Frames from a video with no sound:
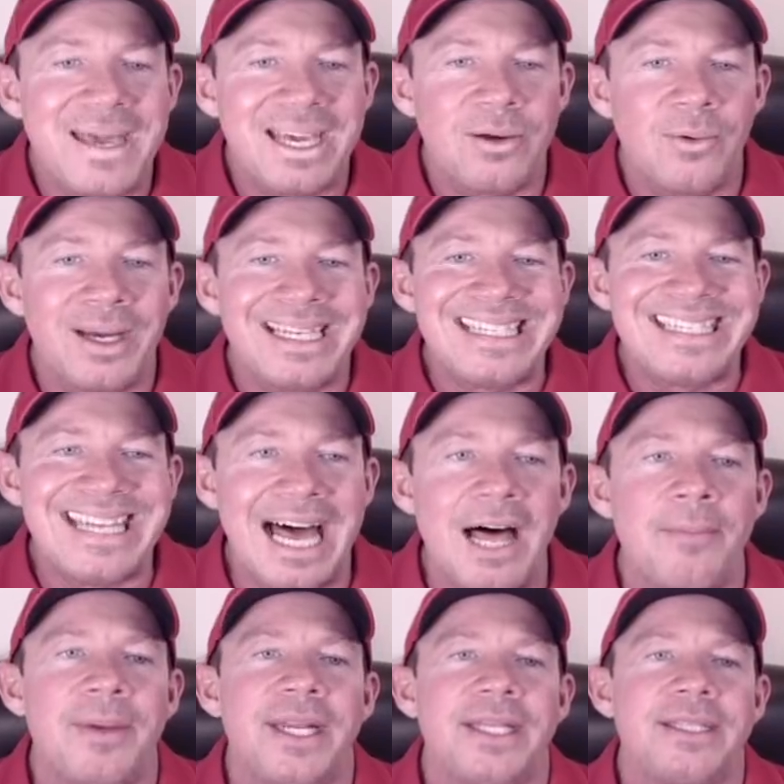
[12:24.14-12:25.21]
Bitcoin
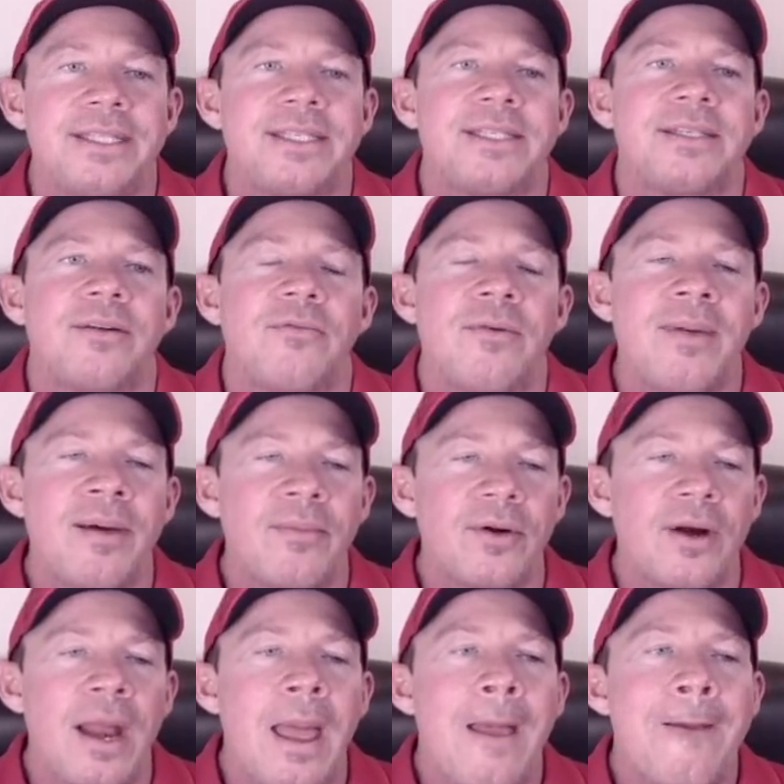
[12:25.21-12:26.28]
dominance,
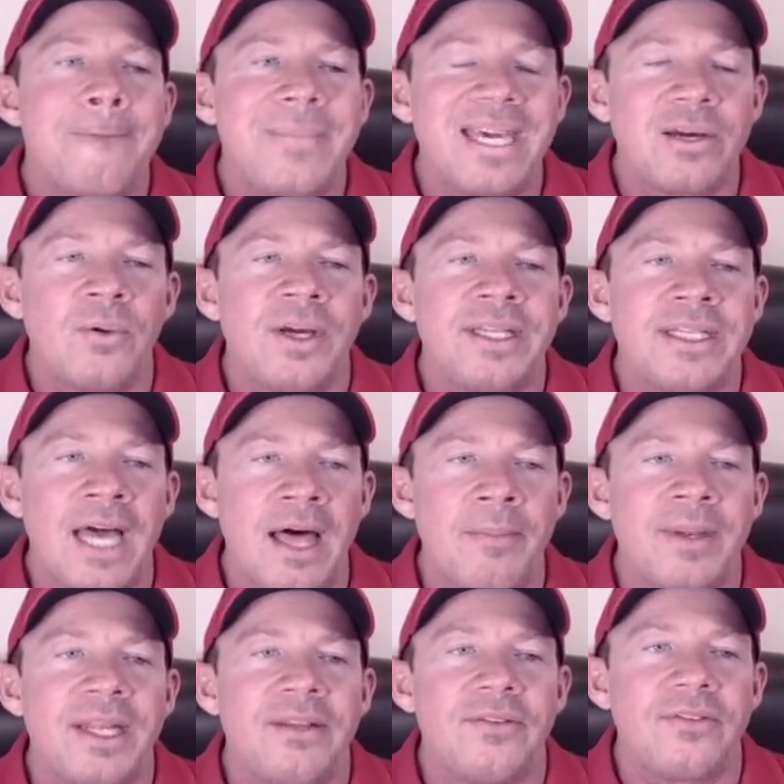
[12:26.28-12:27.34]
remember, Bitcoin
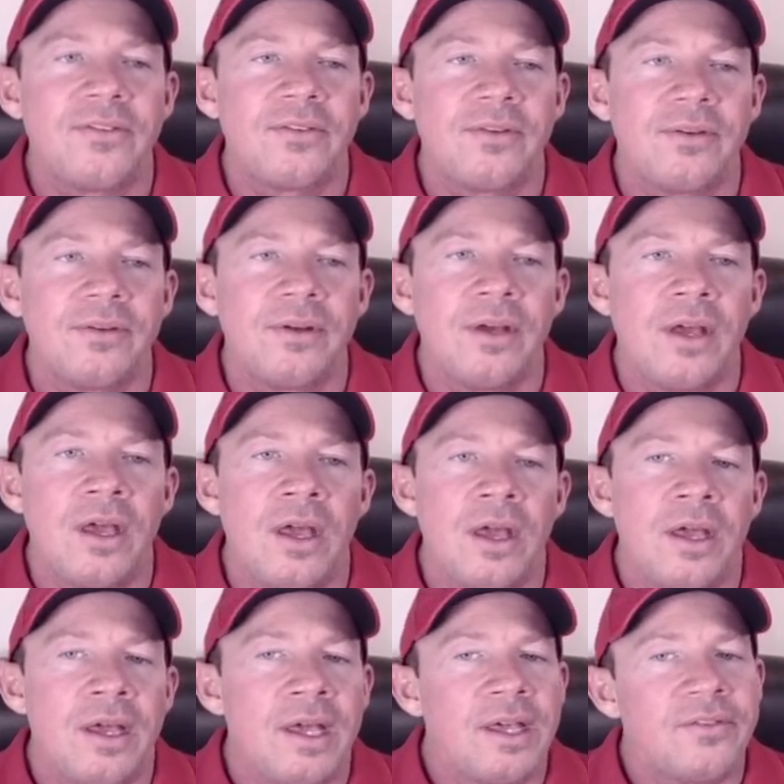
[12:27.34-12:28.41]
dominance,
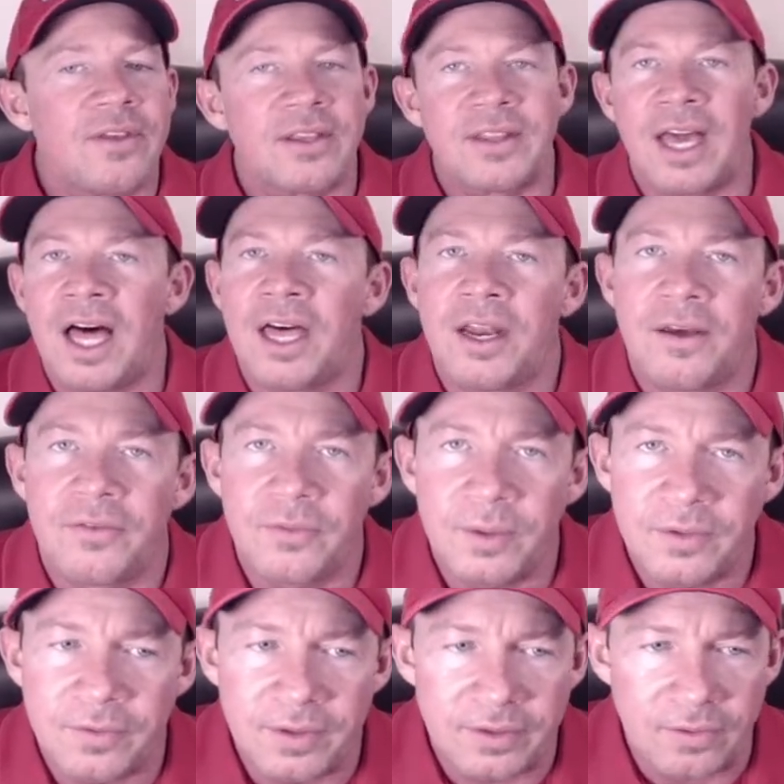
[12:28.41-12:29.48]
it's like the on-off
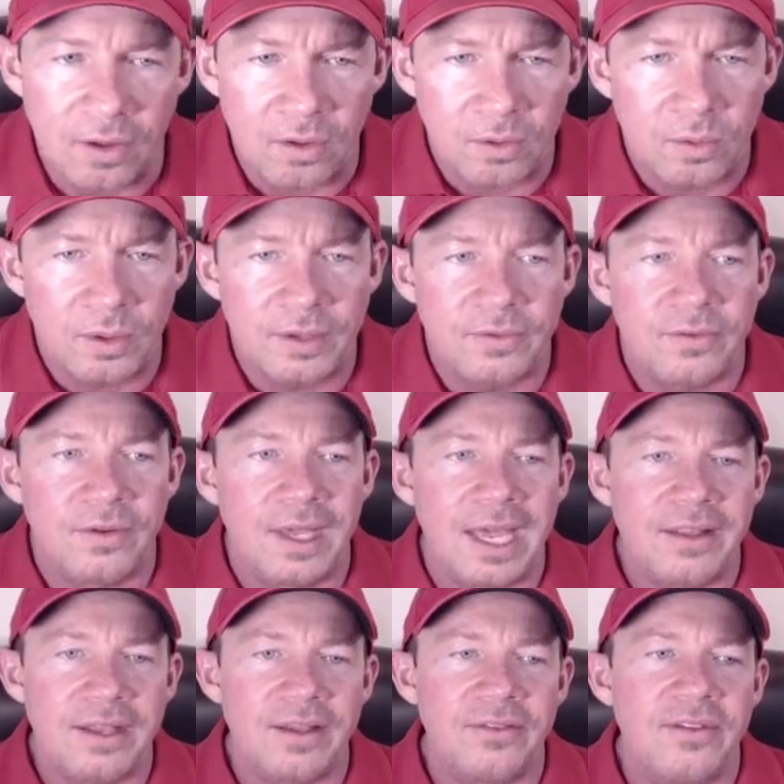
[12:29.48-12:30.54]
switch for these altcoins.
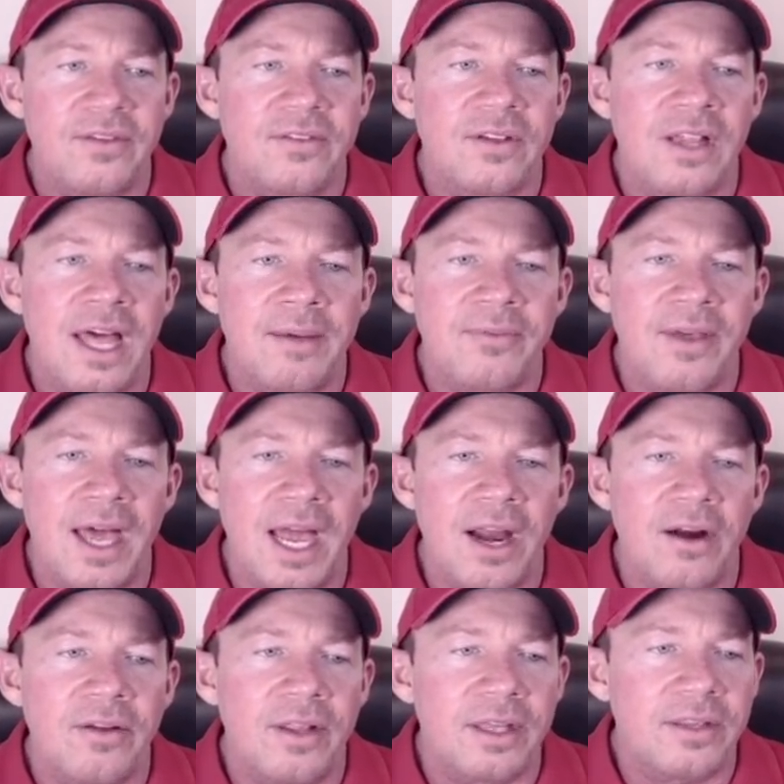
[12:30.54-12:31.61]
And as this climbs
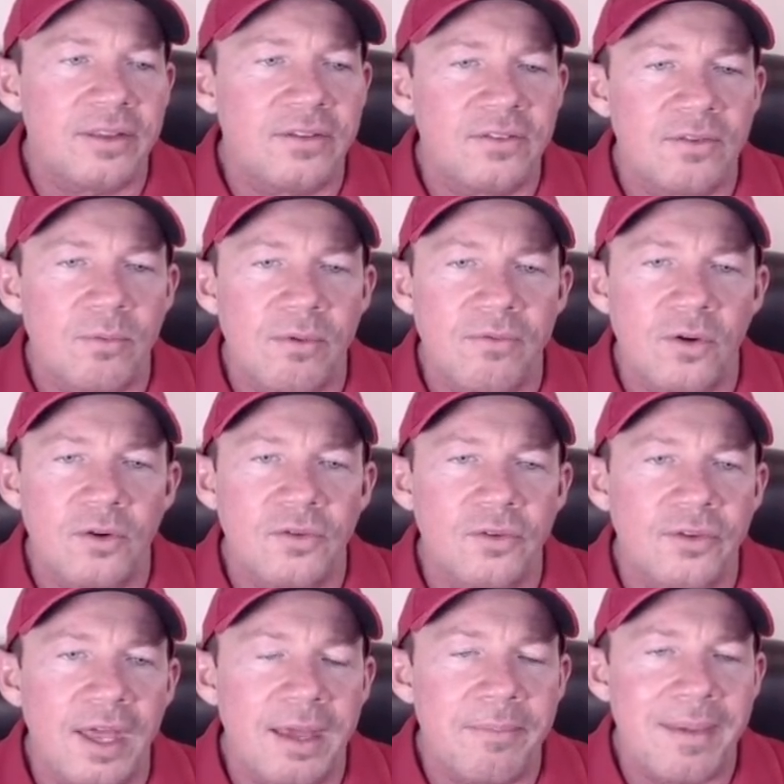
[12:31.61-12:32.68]
higher, like this is a
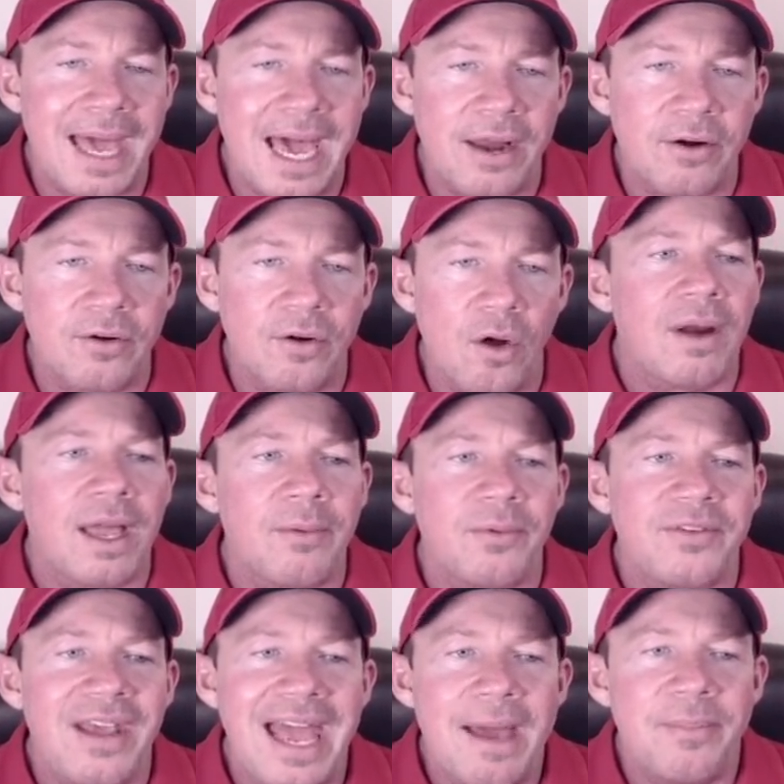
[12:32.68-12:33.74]
reversal type pattern, right?
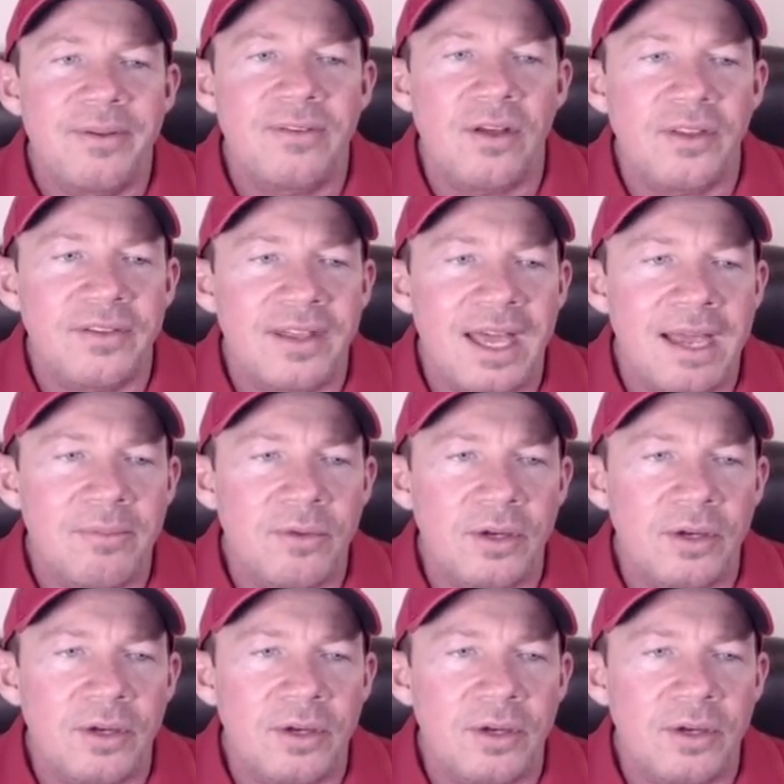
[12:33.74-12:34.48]
Which happens all the time.